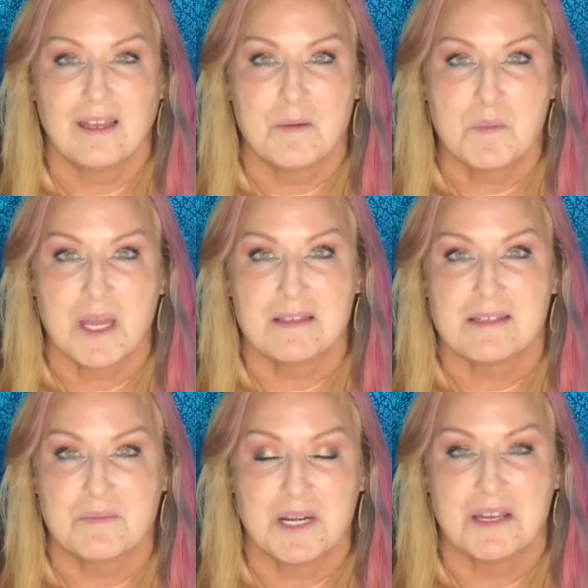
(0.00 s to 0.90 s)
I'm not
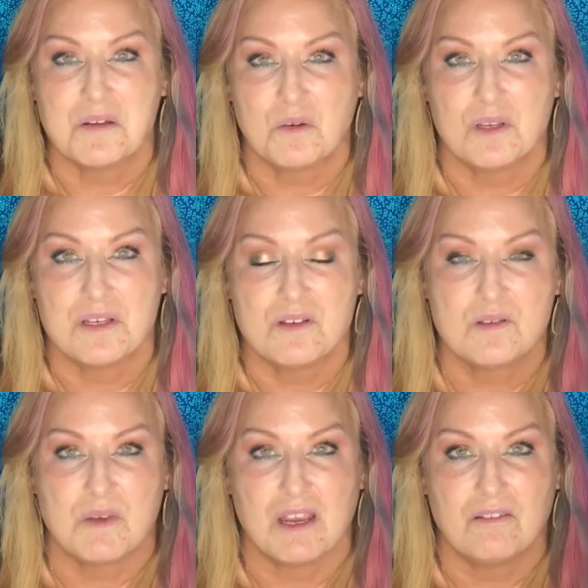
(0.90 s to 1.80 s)
somebody who can
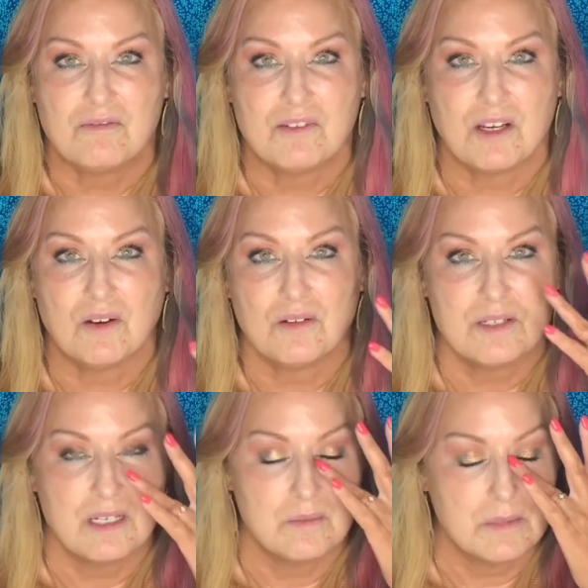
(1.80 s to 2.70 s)
use my
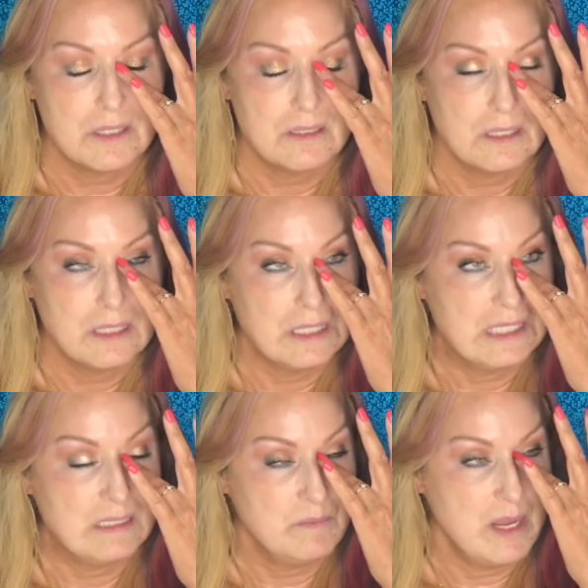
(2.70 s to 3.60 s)
fingertips
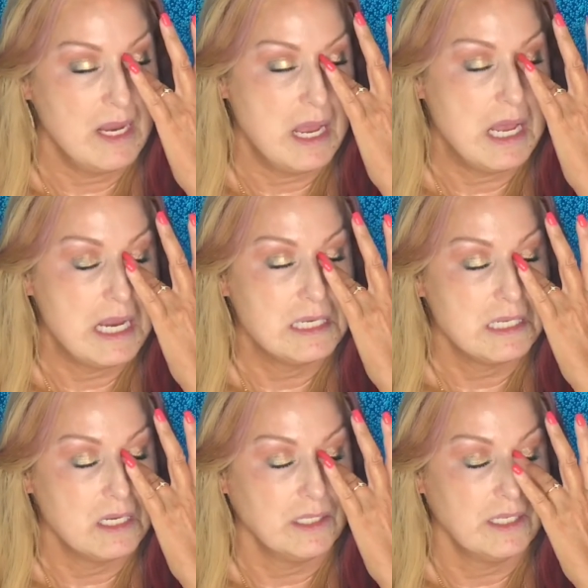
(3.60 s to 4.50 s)
in my eye
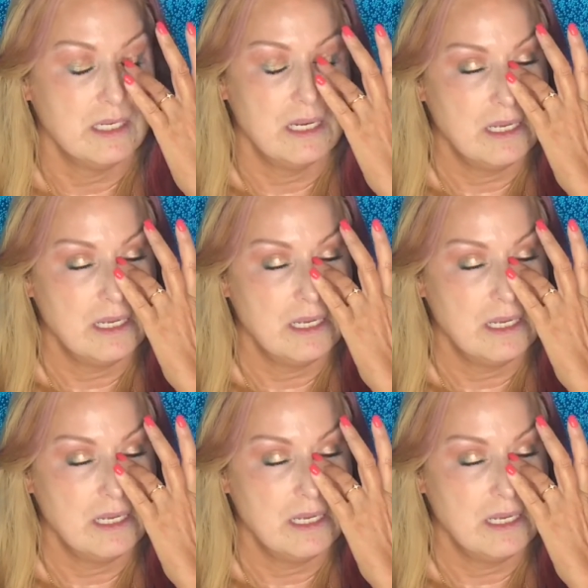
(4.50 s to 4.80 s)
socket.